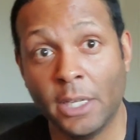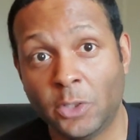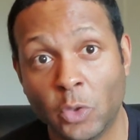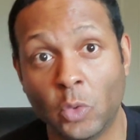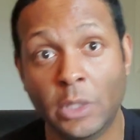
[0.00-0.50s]

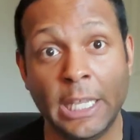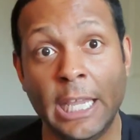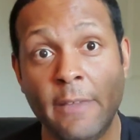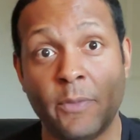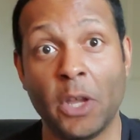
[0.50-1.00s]
to
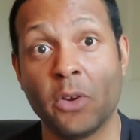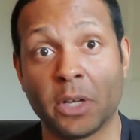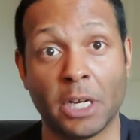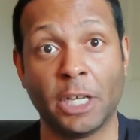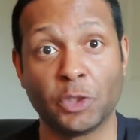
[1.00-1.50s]
leave their
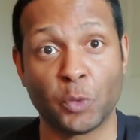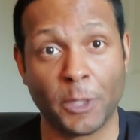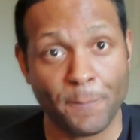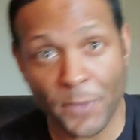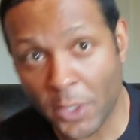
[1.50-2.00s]

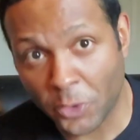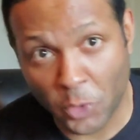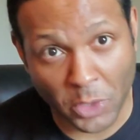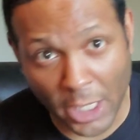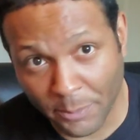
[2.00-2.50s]
country to
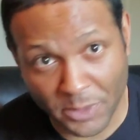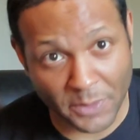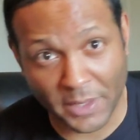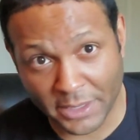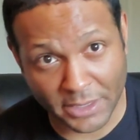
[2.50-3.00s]
come to
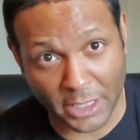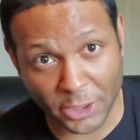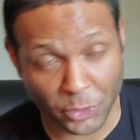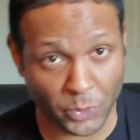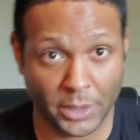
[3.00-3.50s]
this
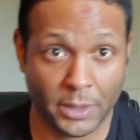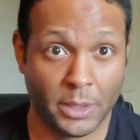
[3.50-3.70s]
country.